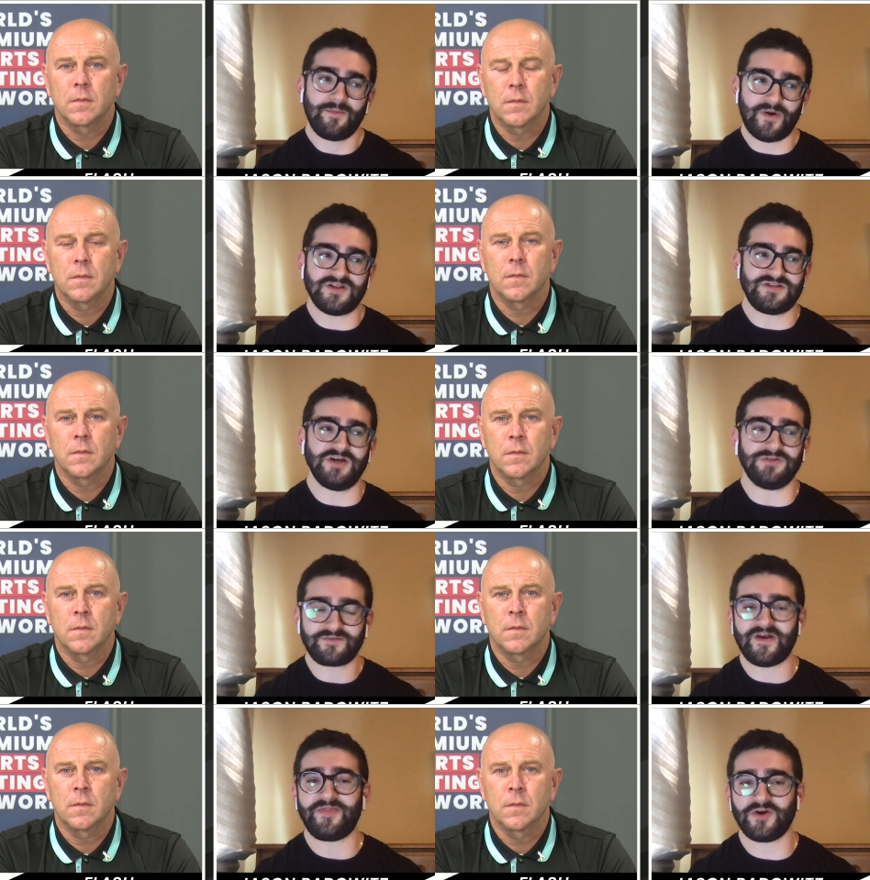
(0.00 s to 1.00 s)
Speaker 1: But still,
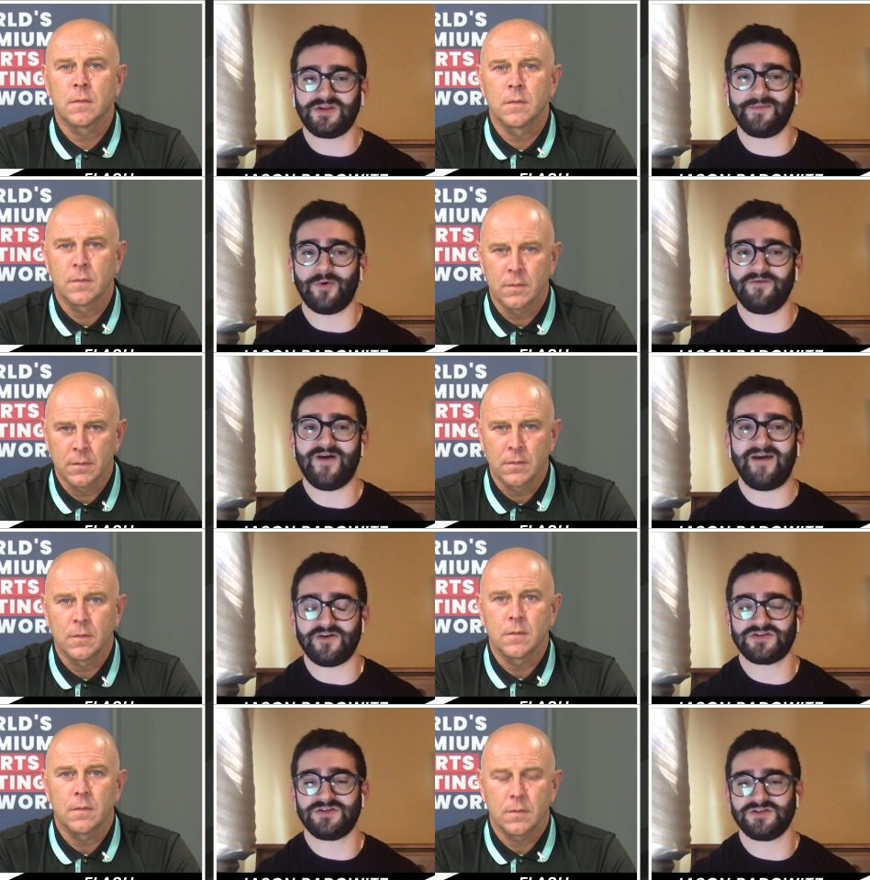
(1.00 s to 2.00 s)
look at 13.5.
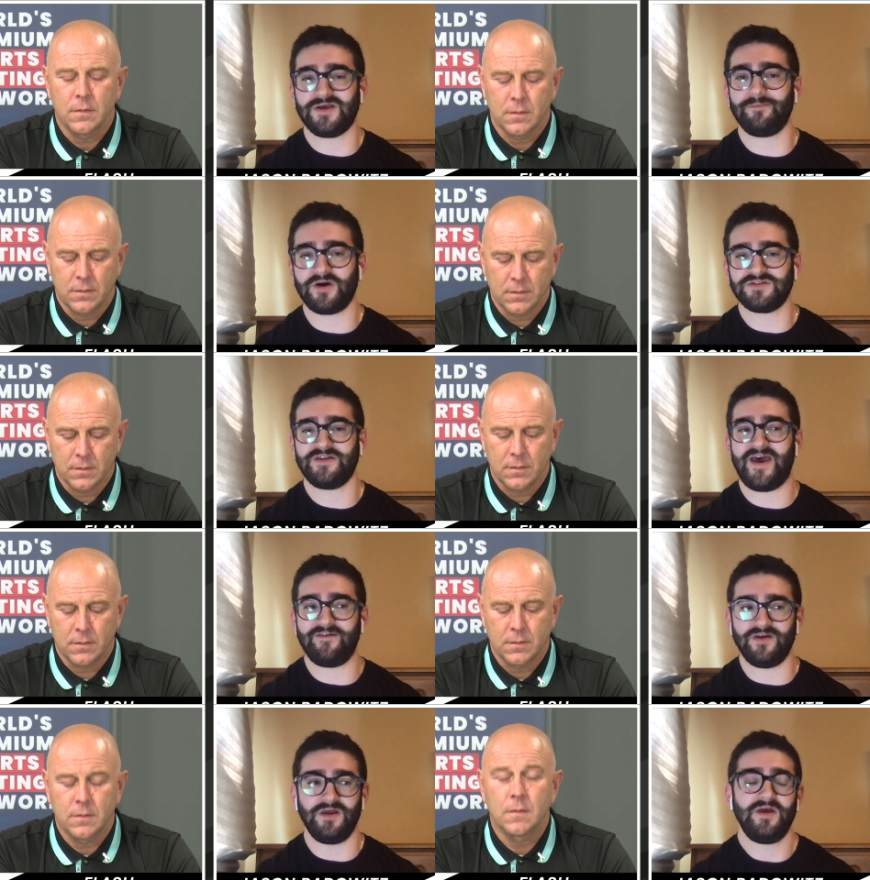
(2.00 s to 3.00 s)
There's still some books that
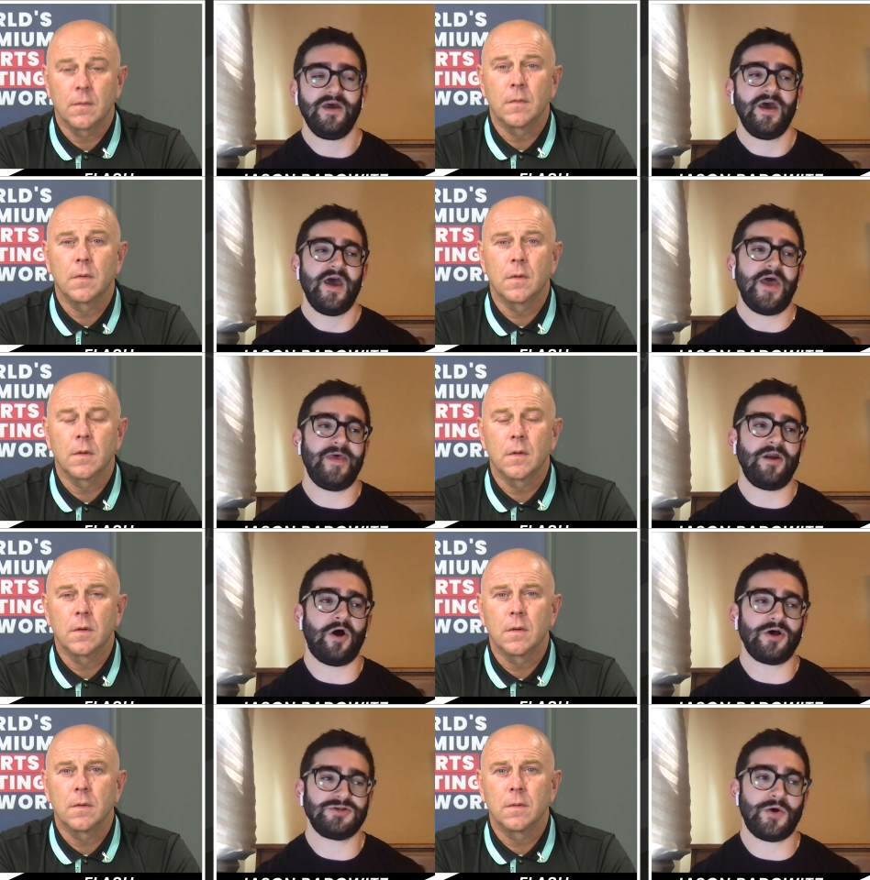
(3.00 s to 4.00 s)
have it. And then
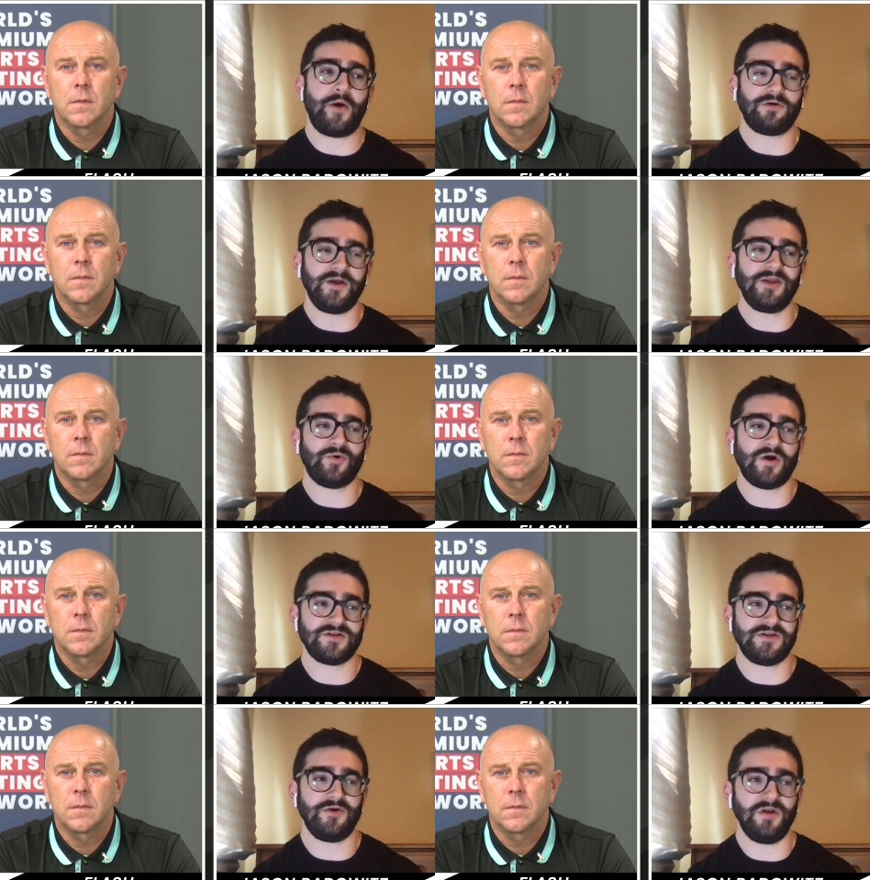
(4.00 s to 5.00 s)
also, I would lean
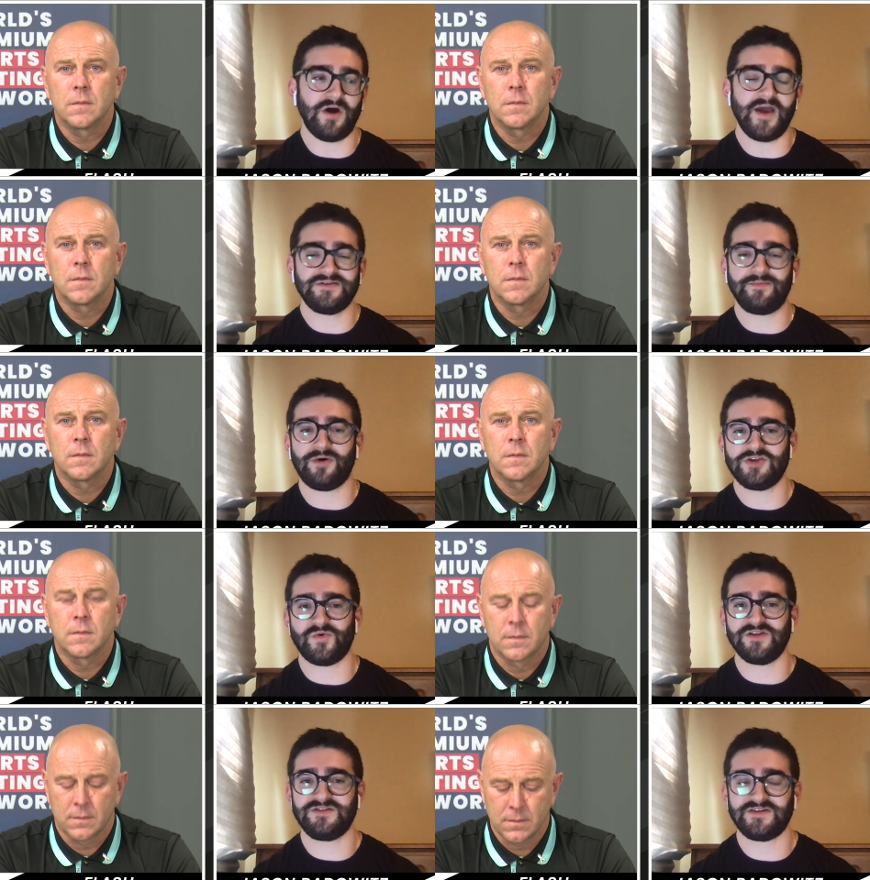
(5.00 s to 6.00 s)
towards the Uni Lions at plus
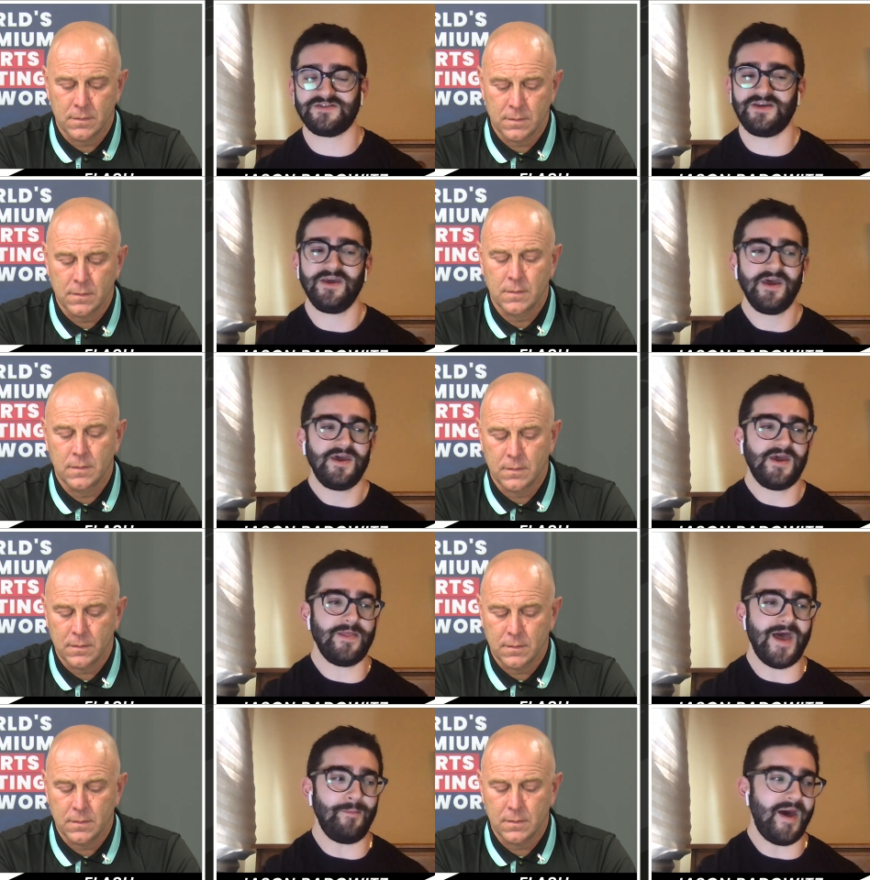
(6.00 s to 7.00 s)
160
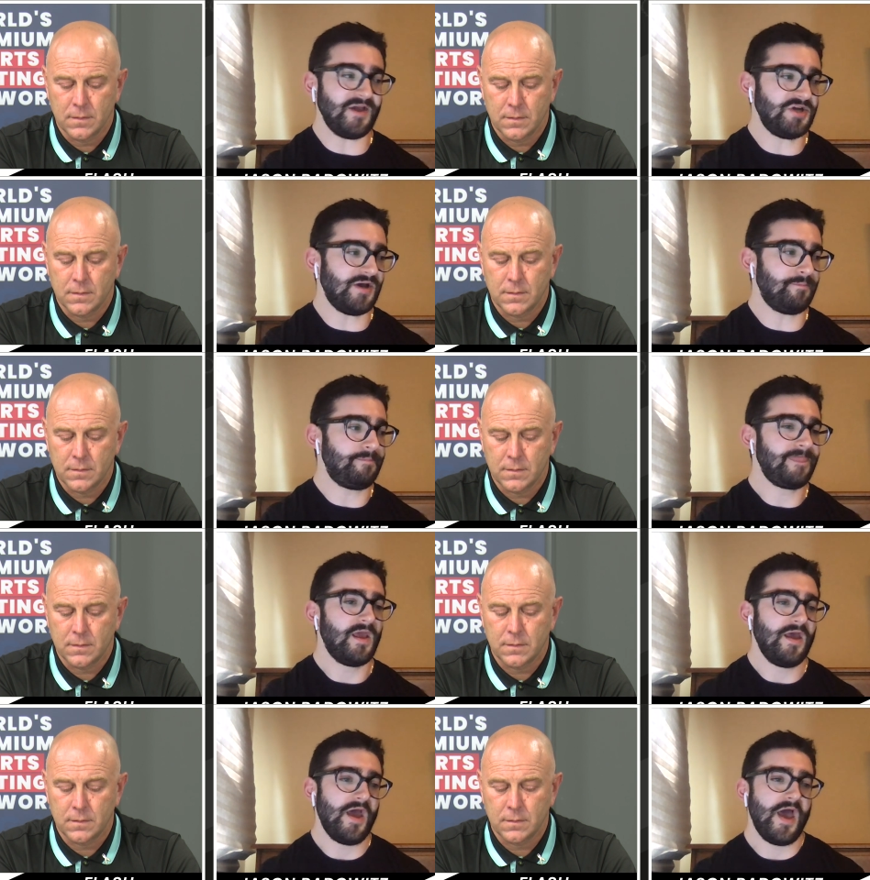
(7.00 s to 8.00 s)
in that matchup.
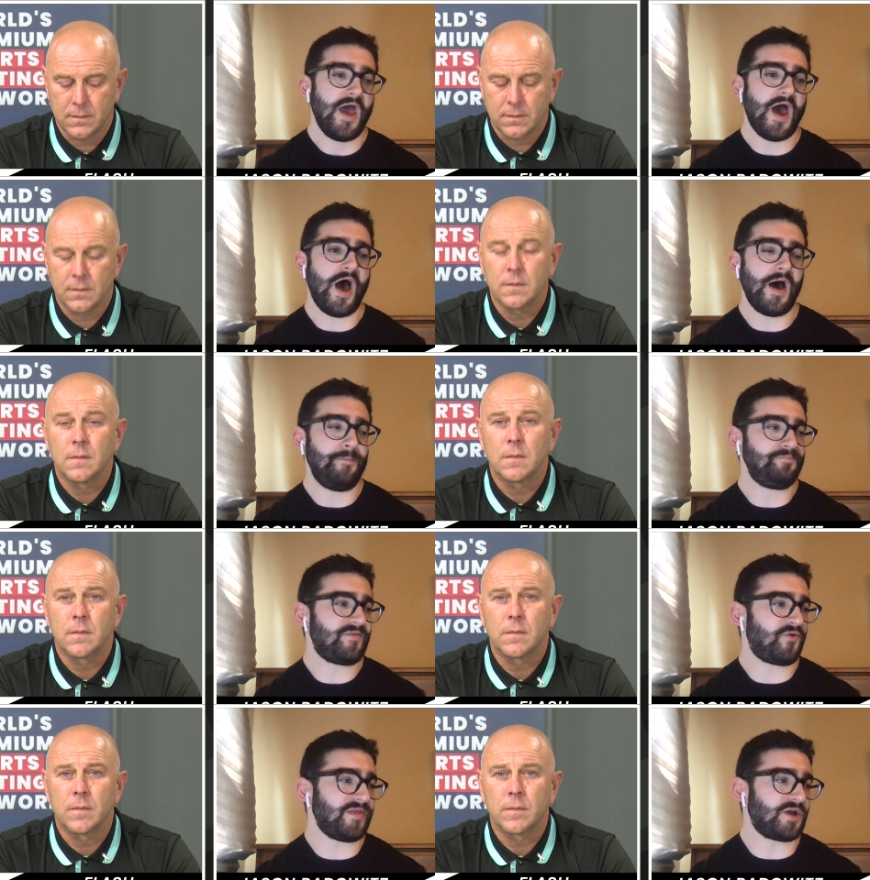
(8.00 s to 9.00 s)

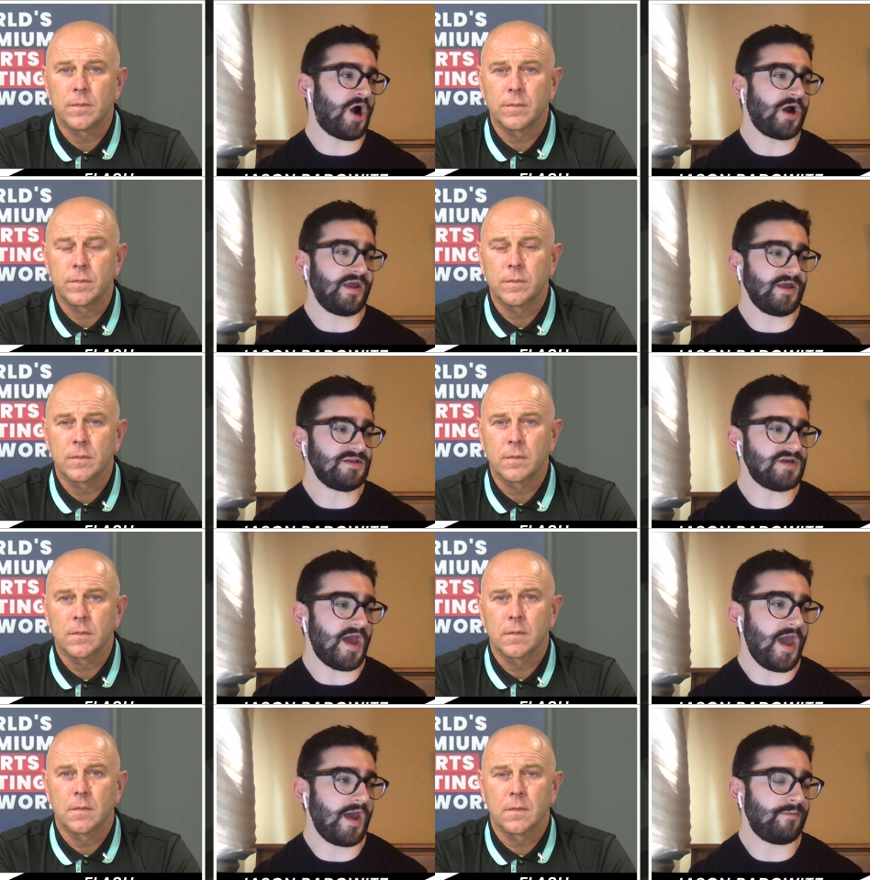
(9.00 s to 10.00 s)
For the Guardians
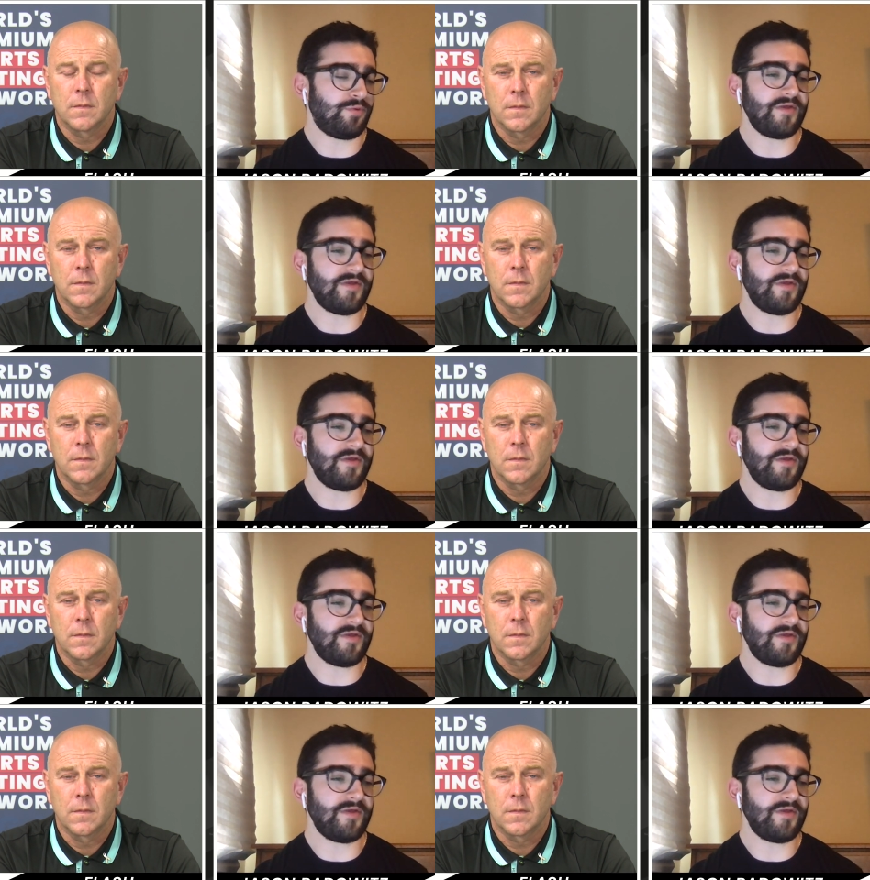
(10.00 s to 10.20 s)
and